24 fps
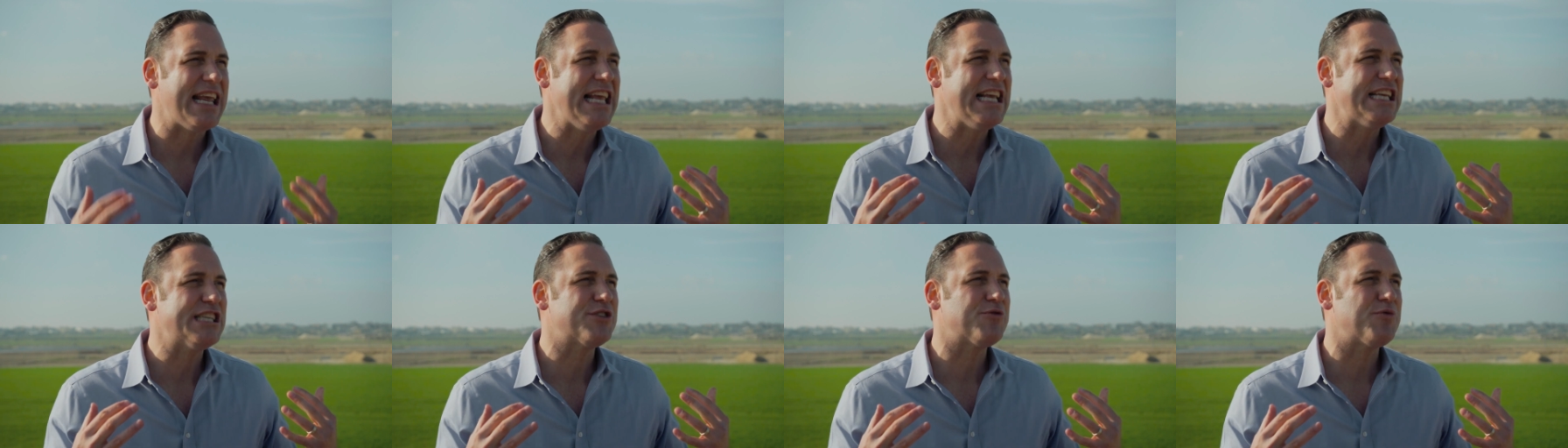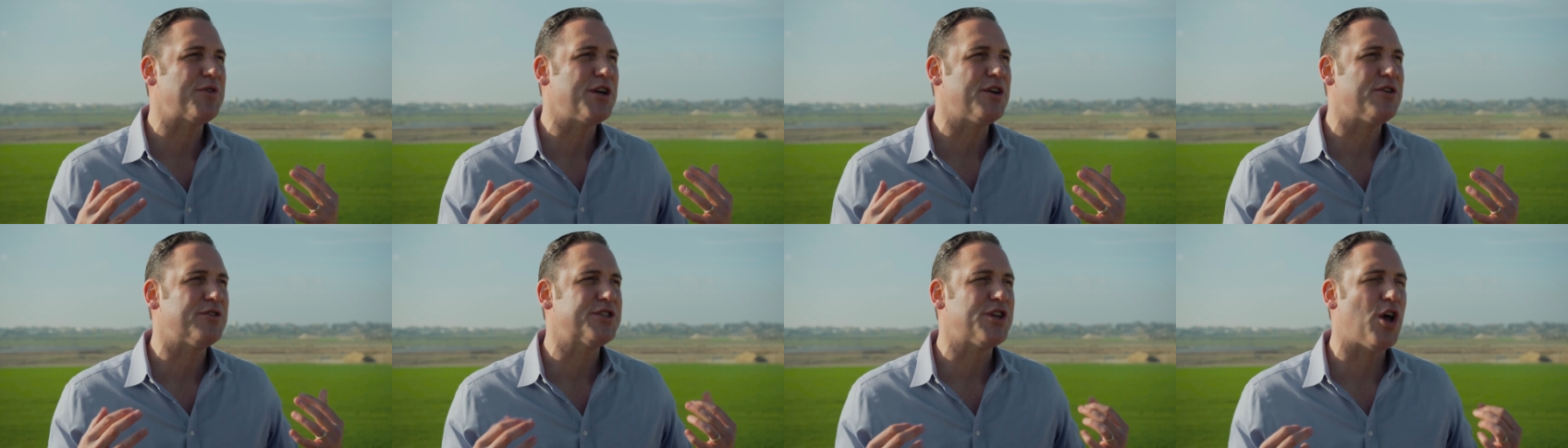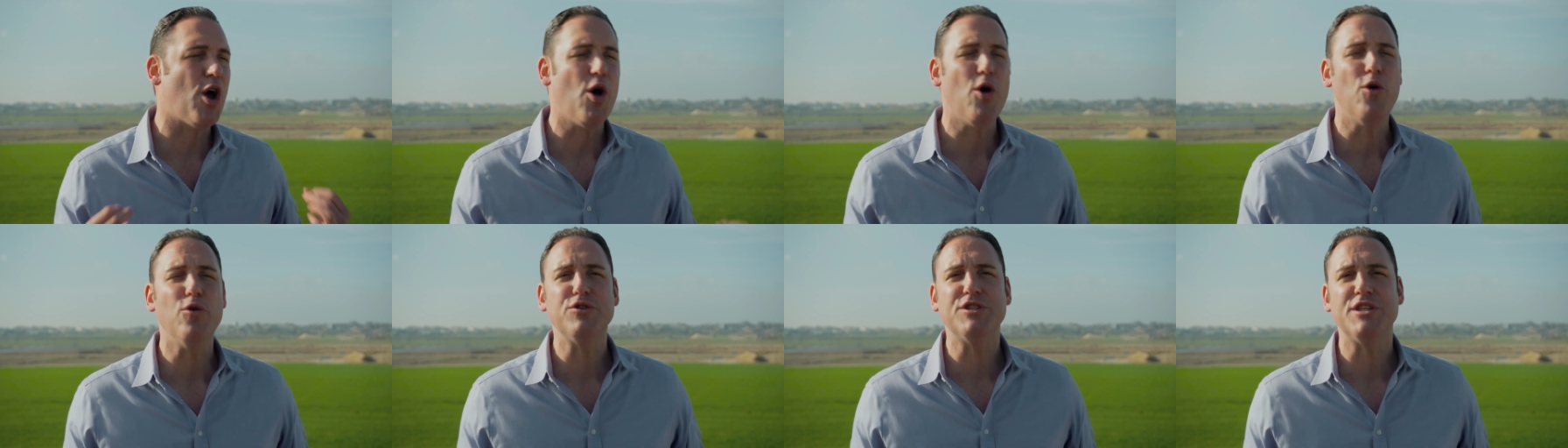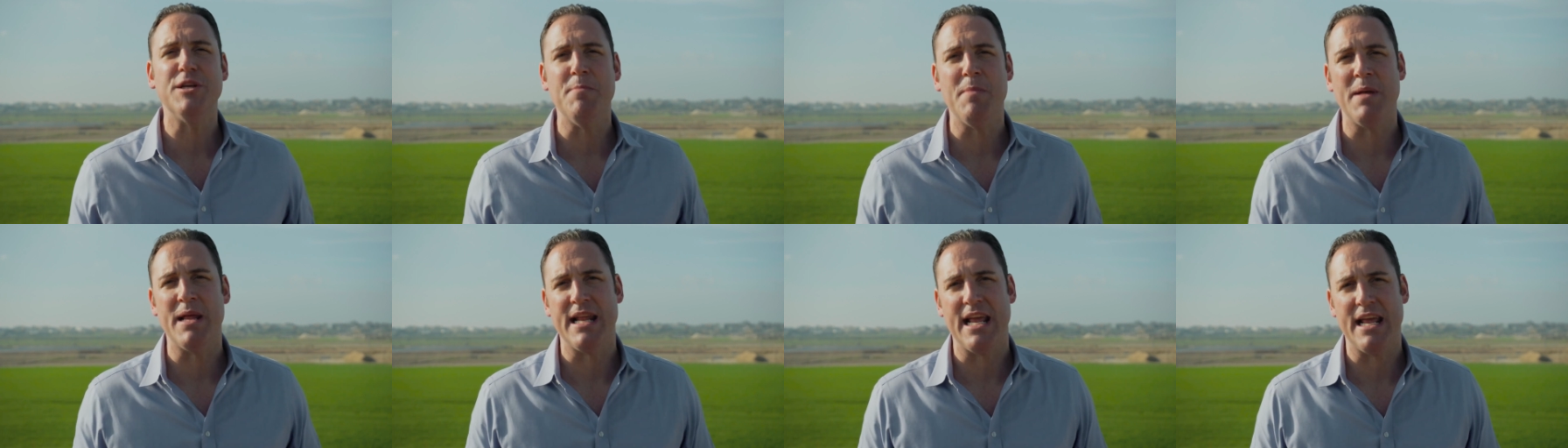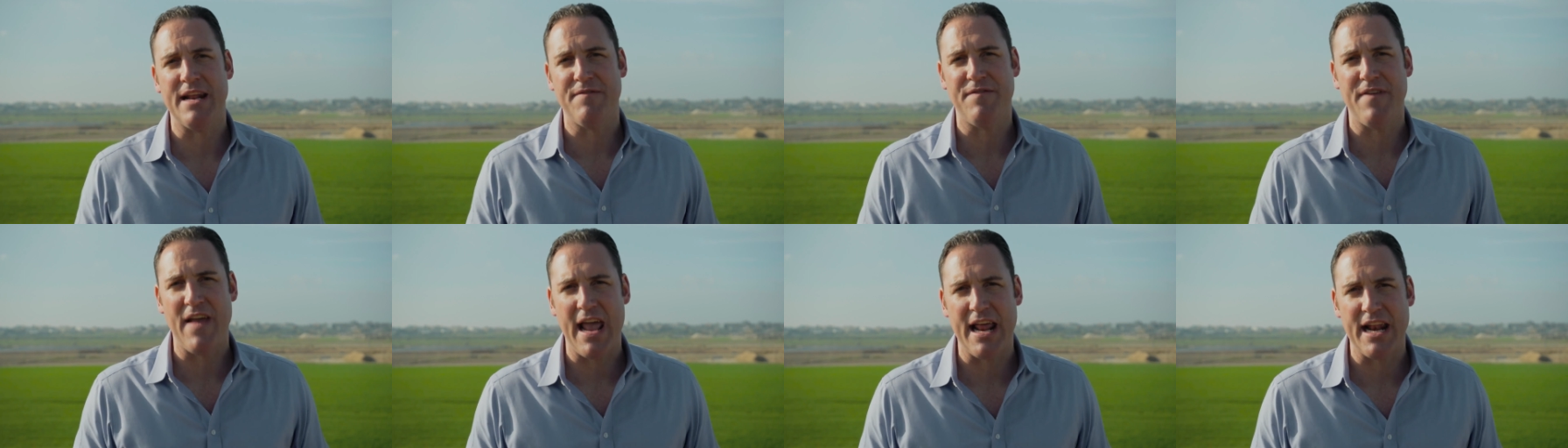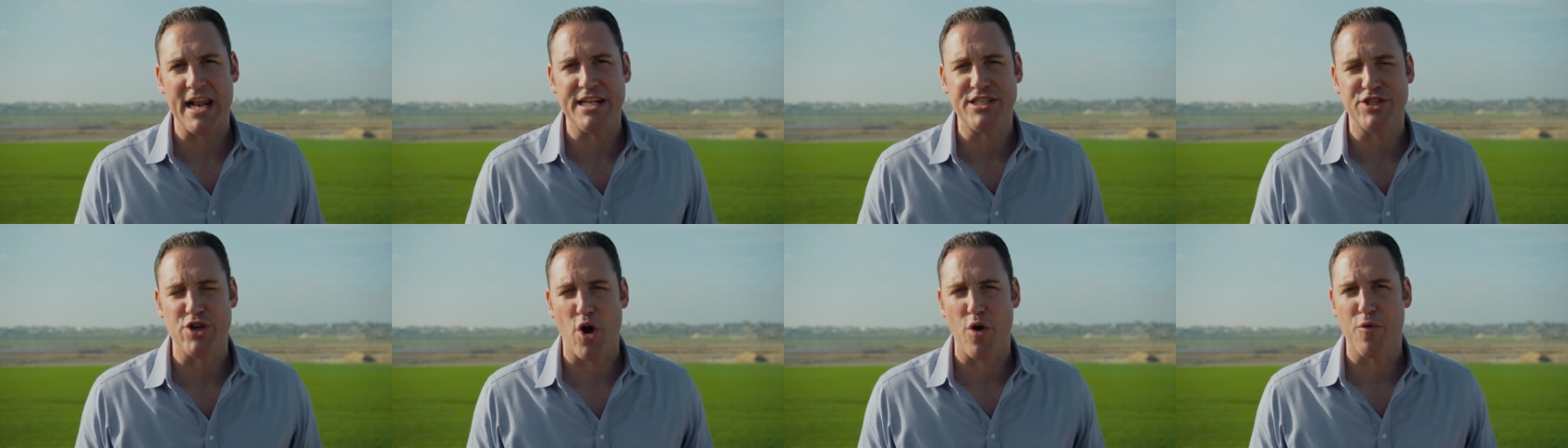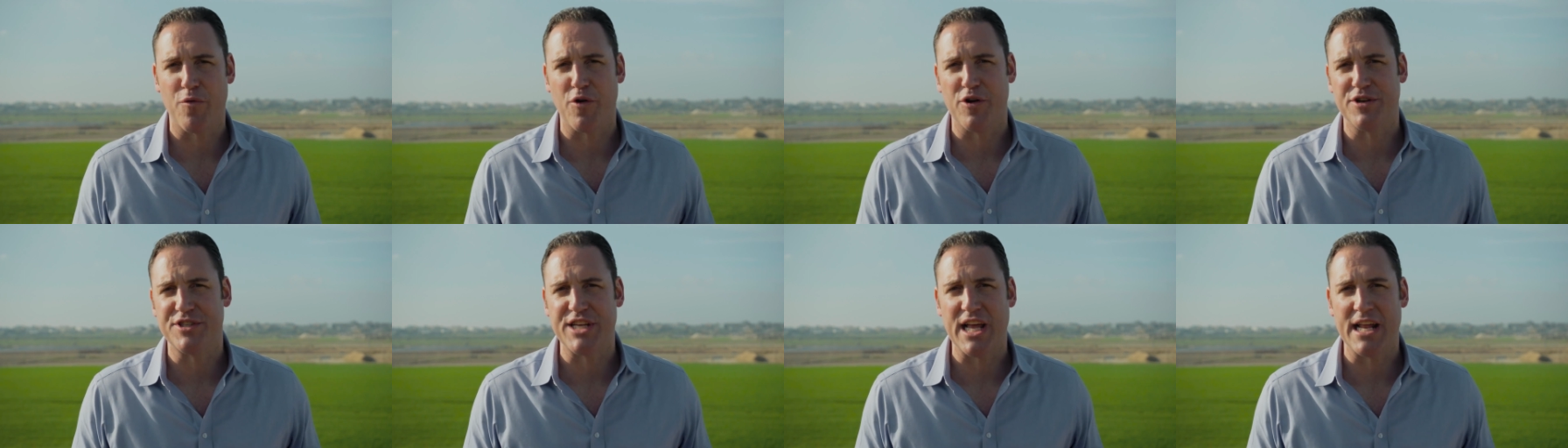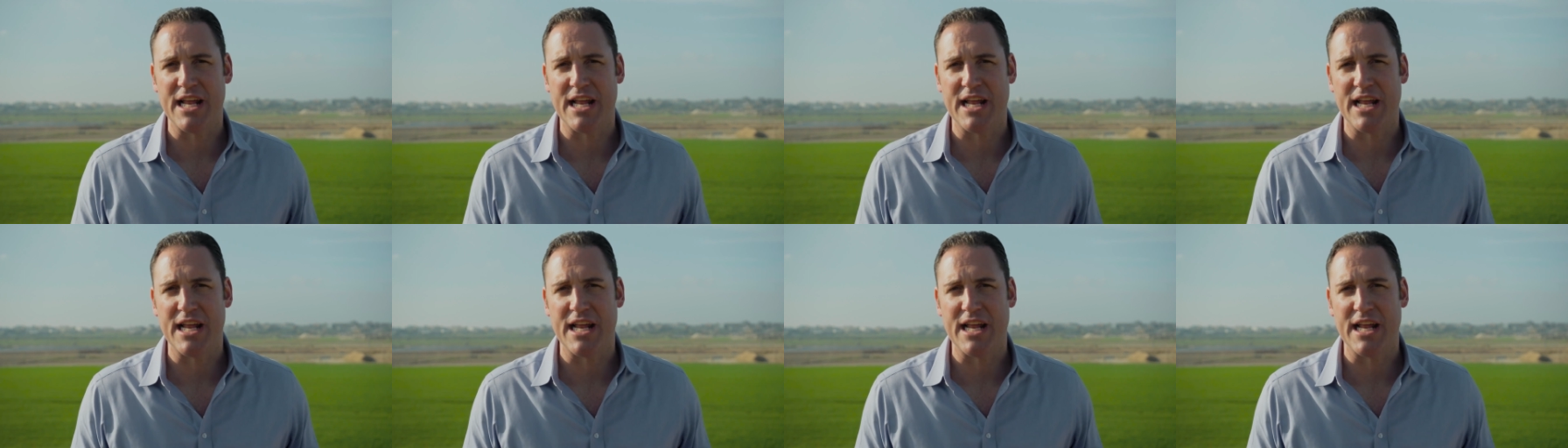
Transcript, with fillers: Israel's ultimate advantage over its